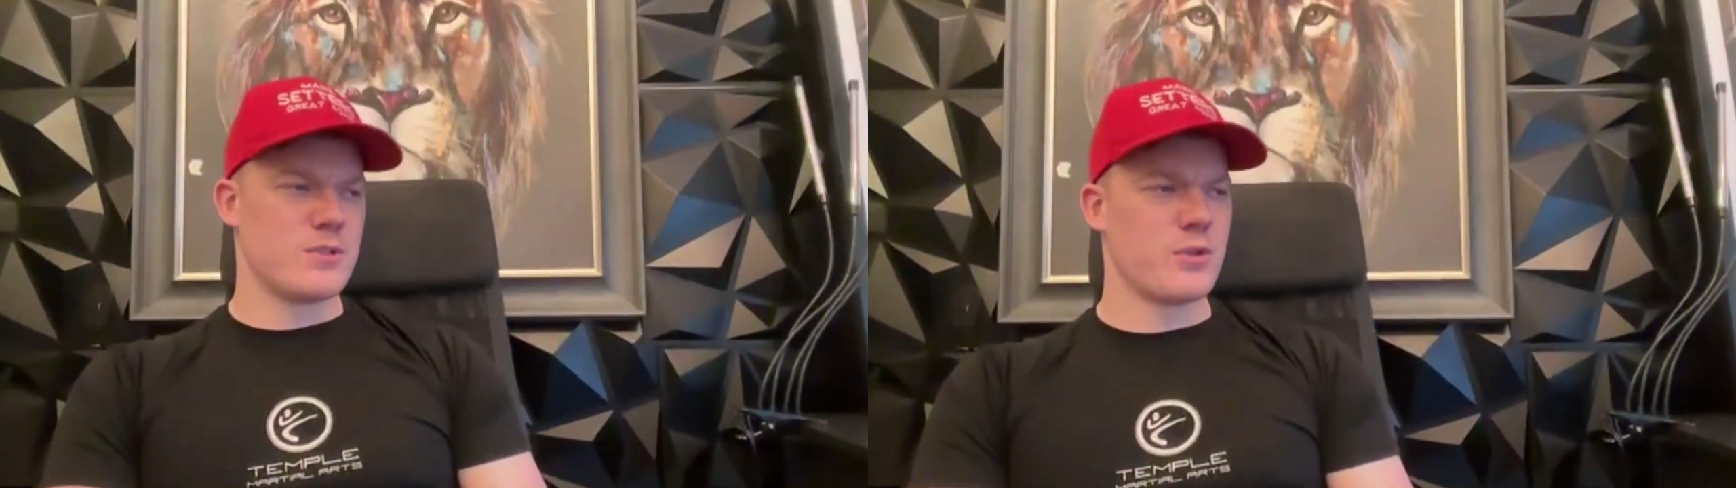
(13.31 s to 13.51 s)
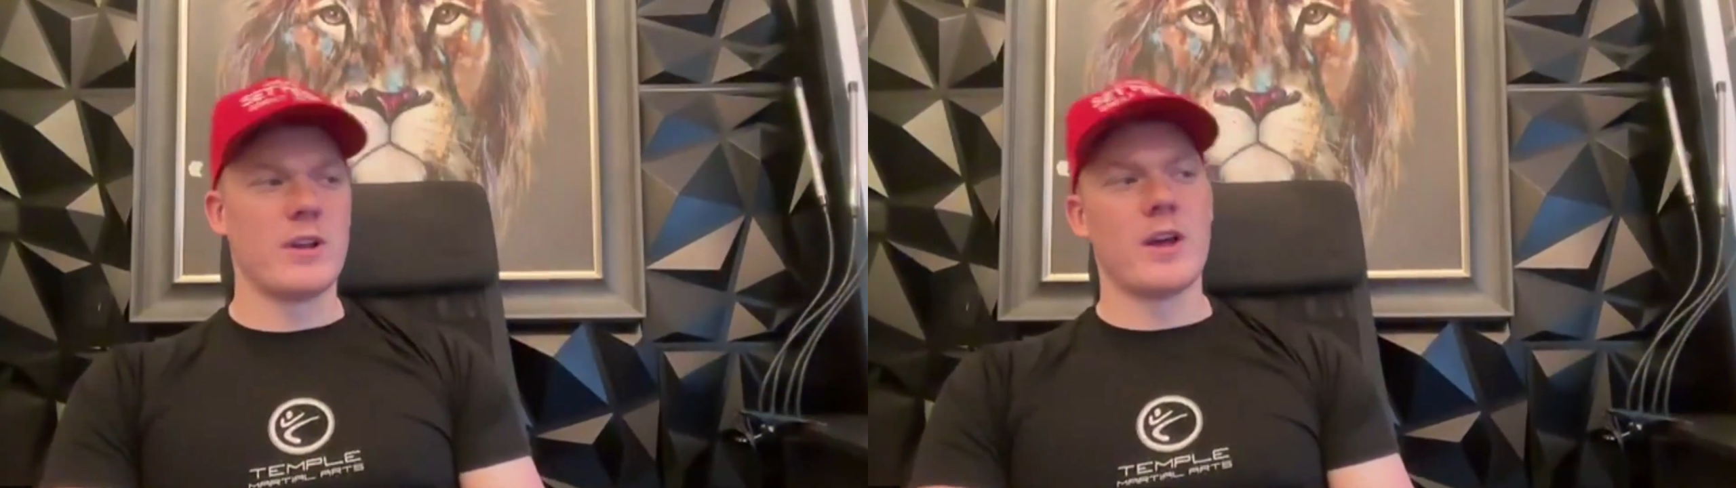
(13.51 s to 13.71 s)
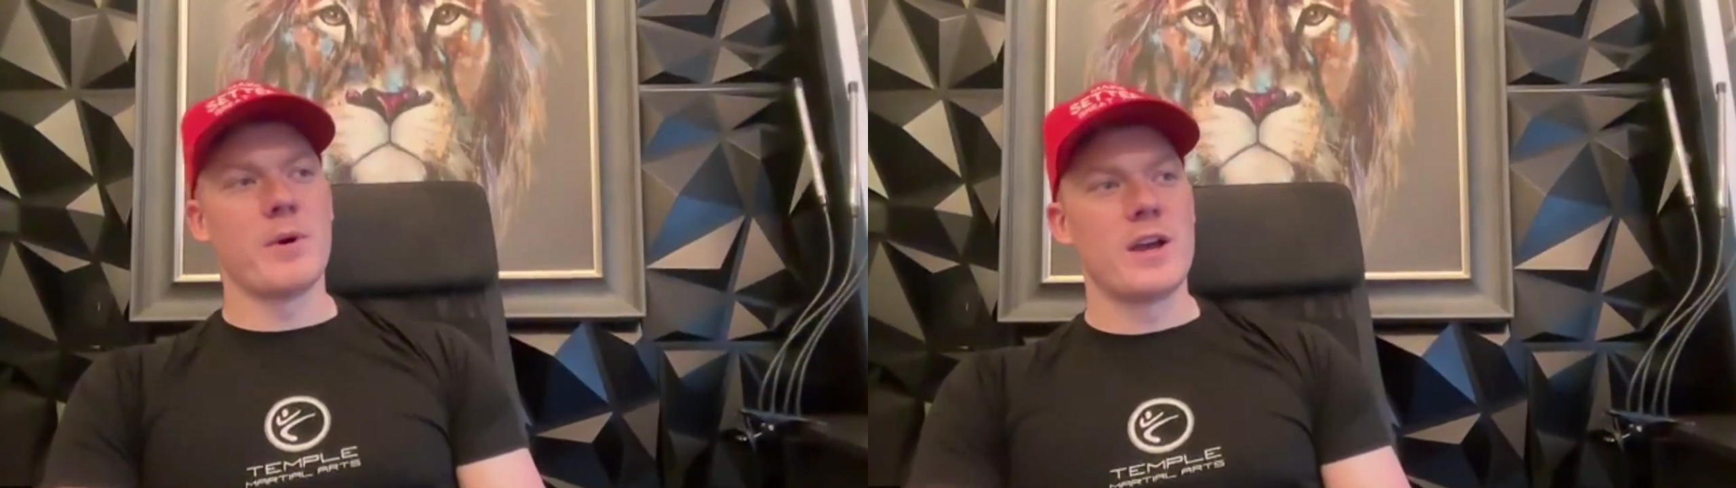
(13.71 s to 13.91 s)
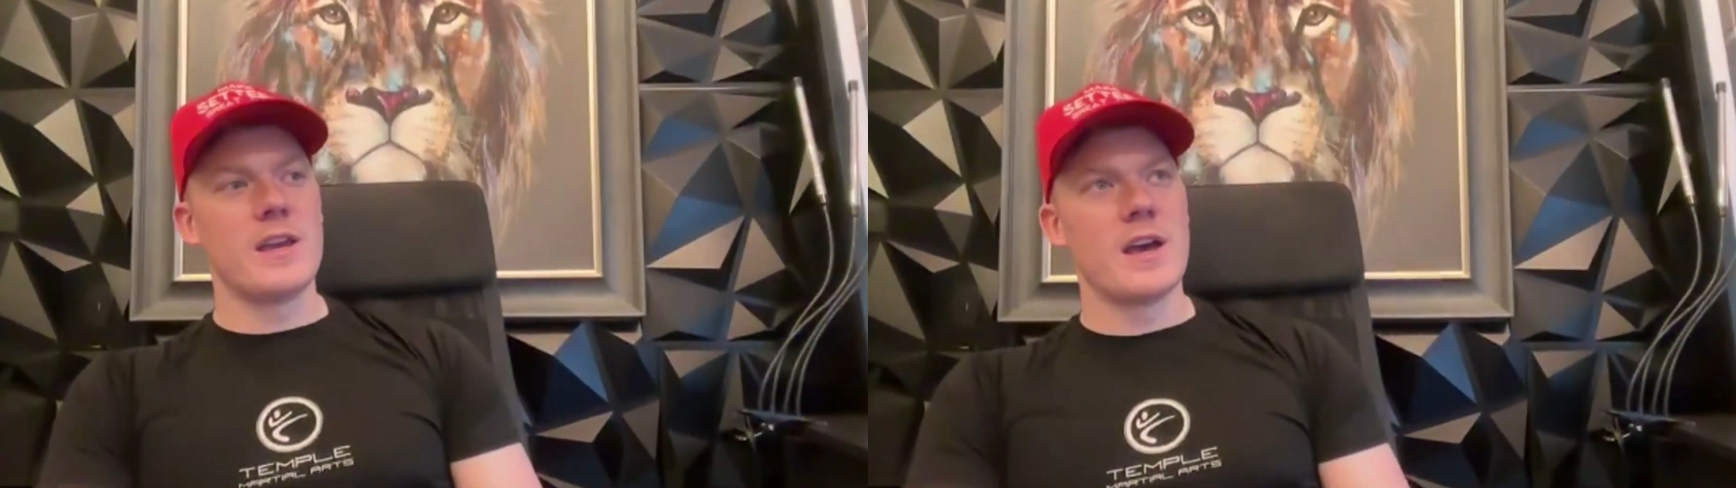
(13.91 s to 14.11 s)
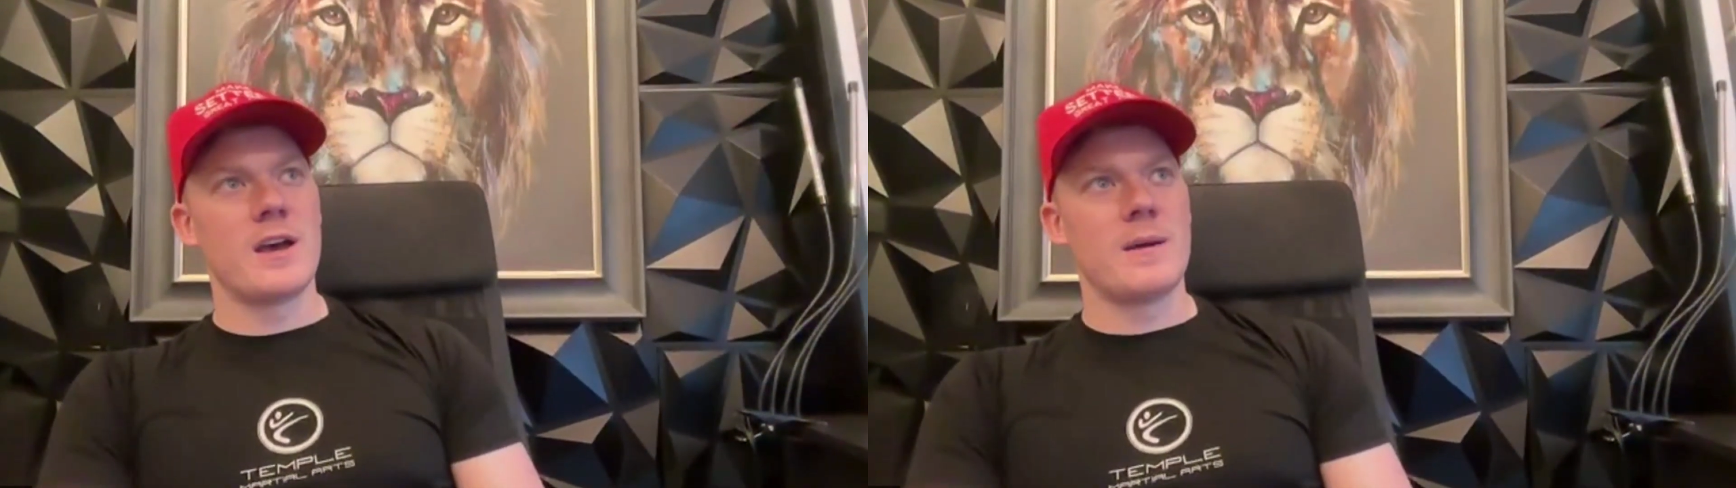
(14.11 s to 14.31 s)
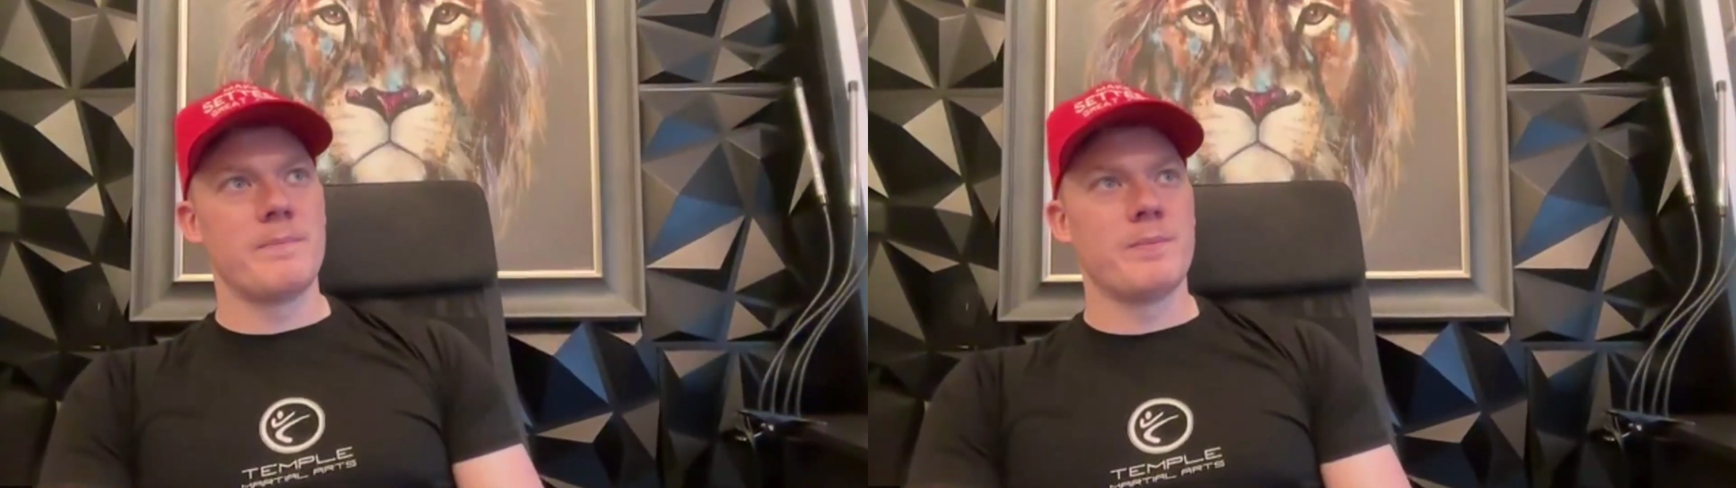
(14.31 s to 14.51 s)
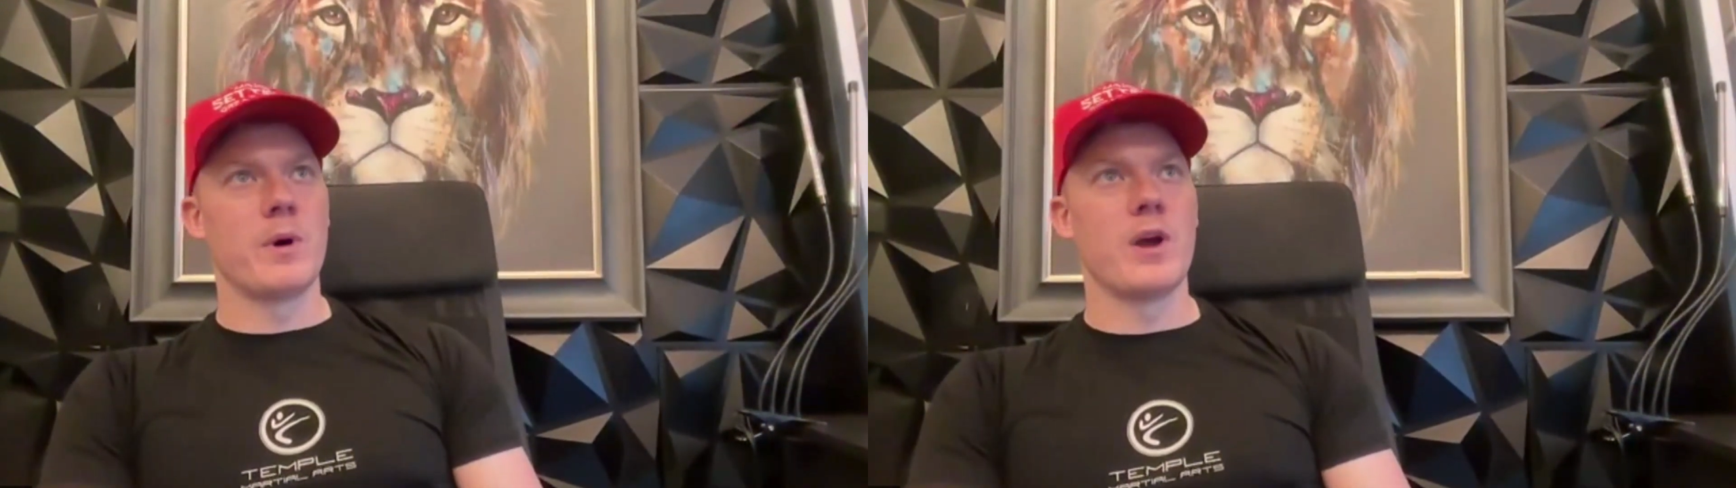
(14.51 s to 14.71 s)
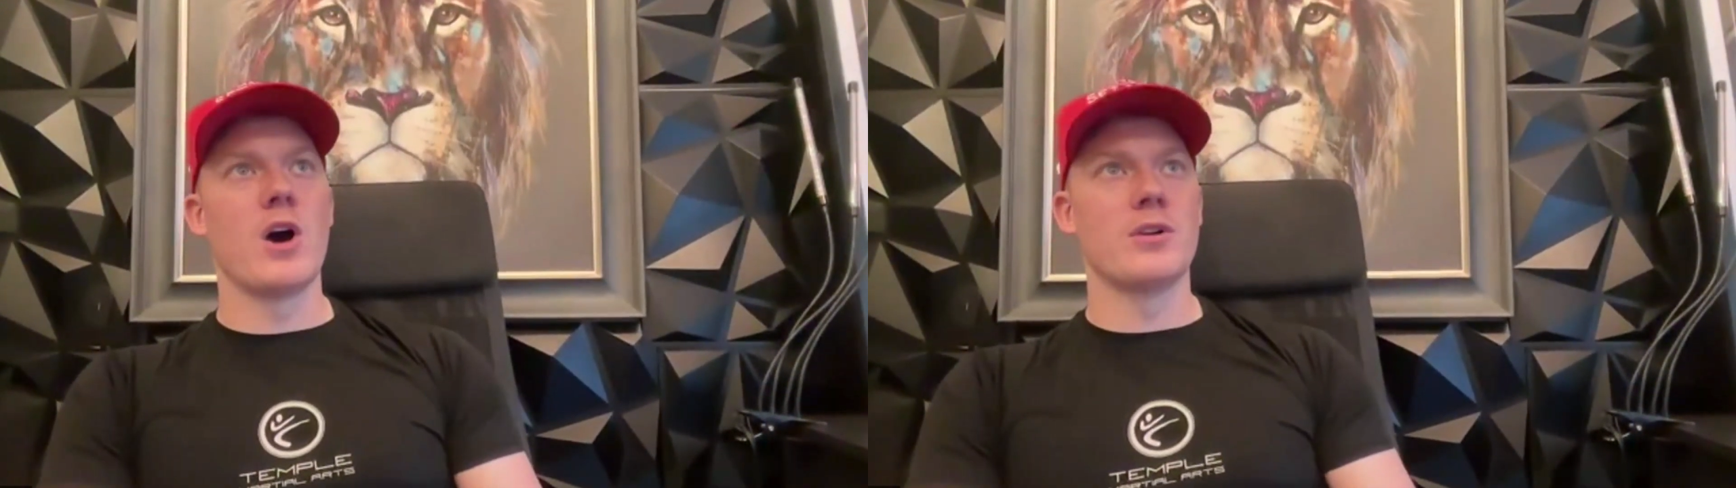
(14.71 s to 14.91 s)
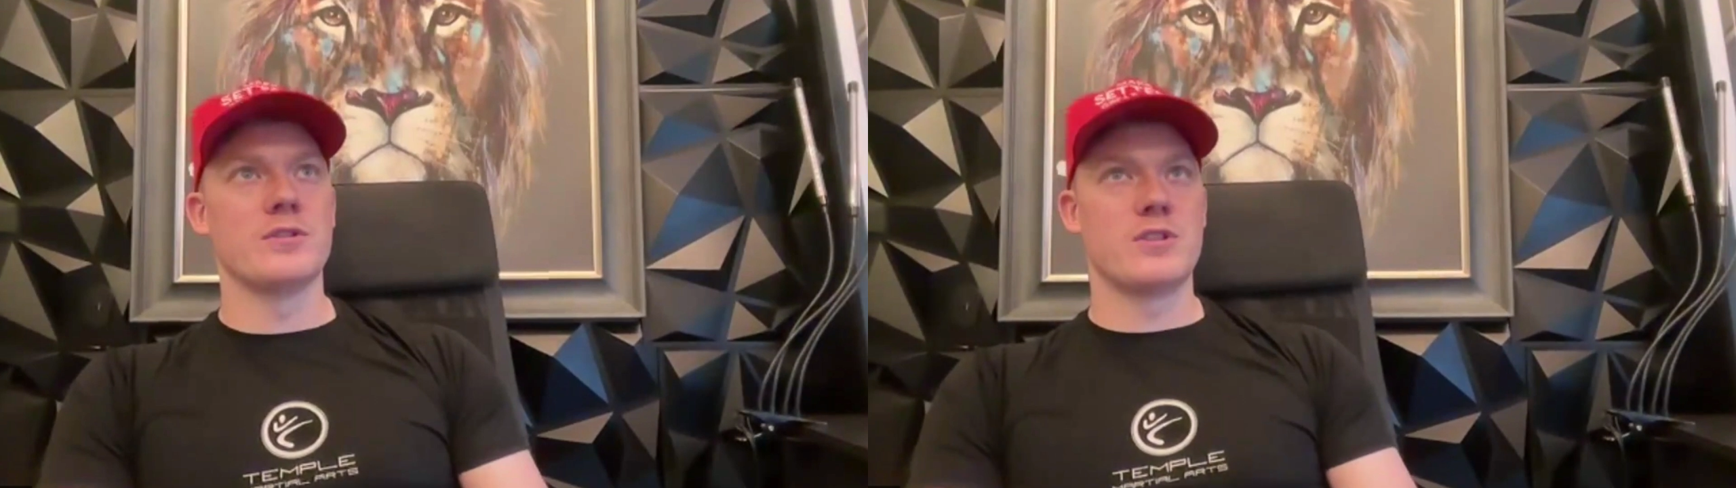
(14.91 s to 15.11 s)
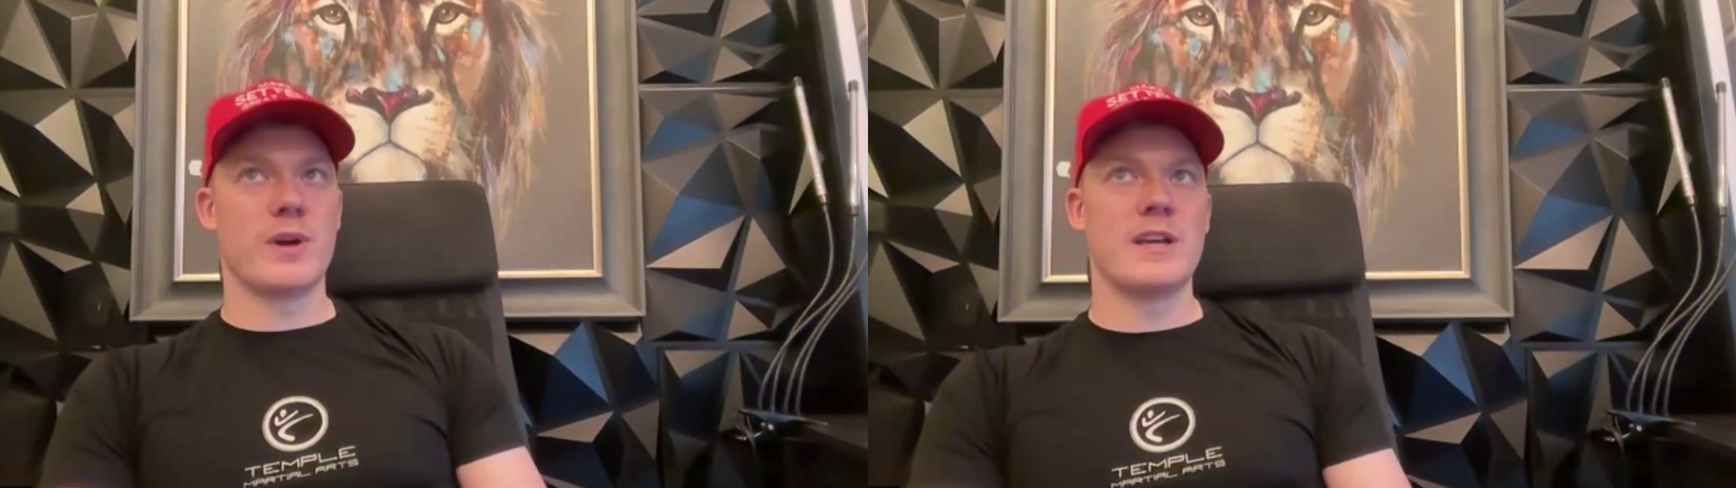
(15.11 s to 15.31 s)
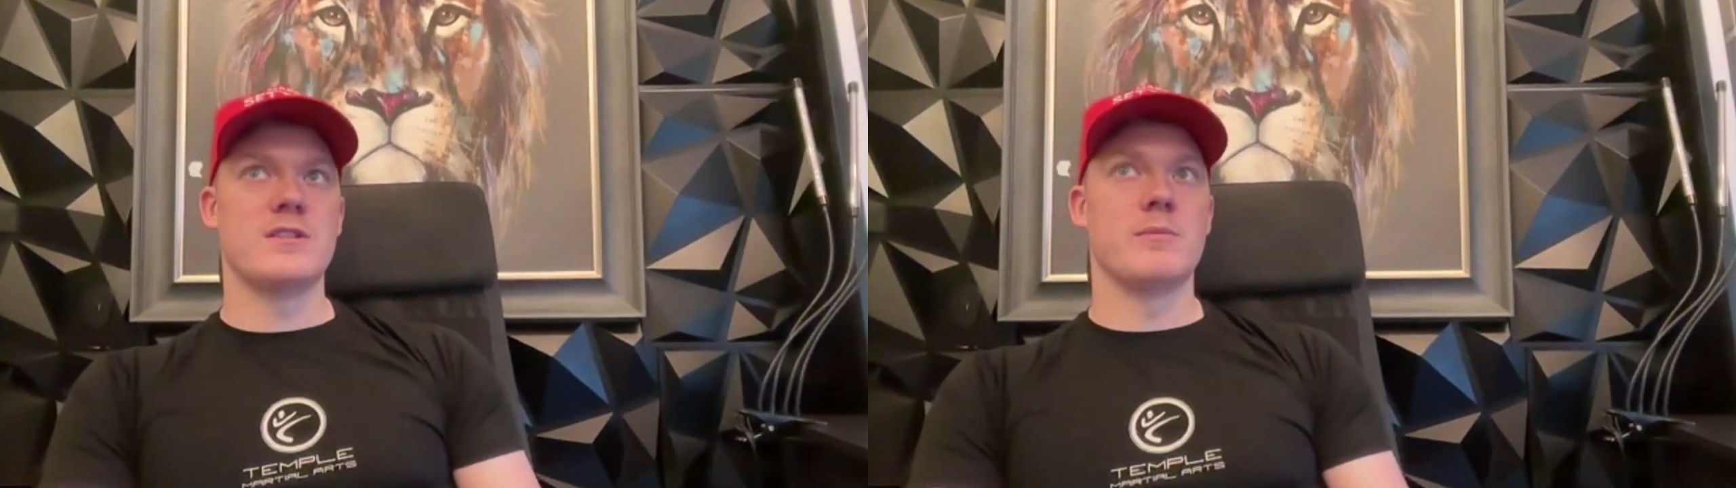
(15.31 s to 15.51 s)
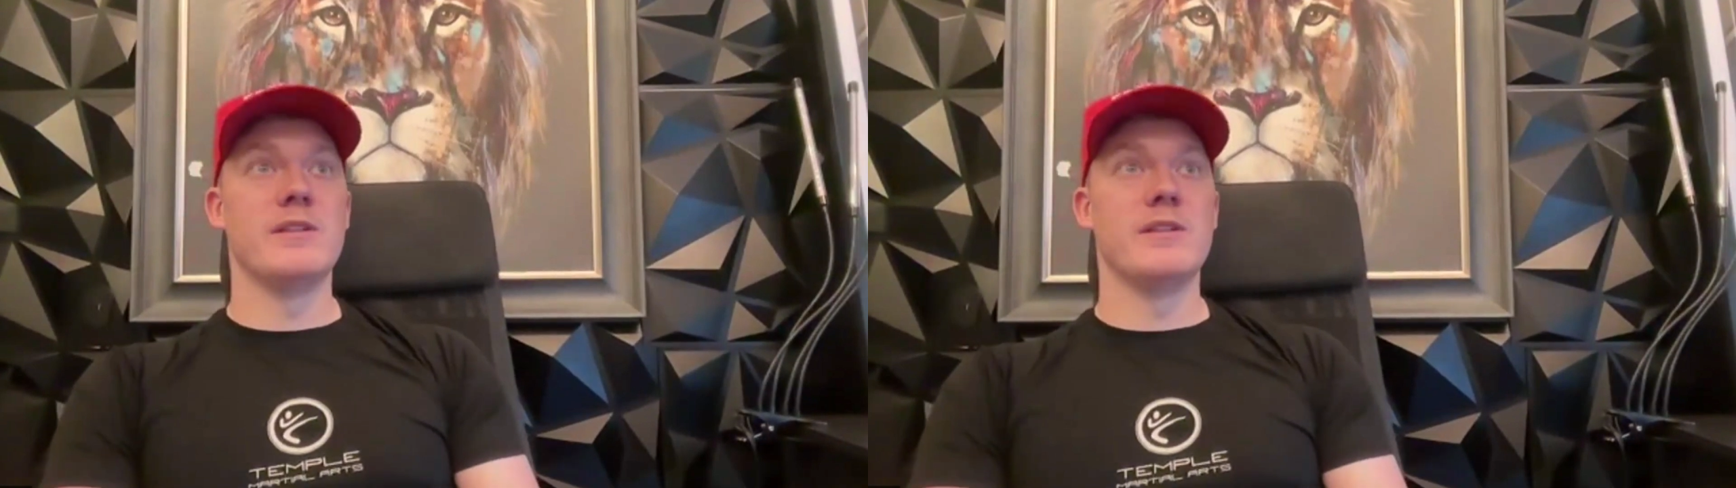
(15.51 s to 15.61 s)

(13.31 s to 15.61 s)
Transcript: sorry, like my answer rate to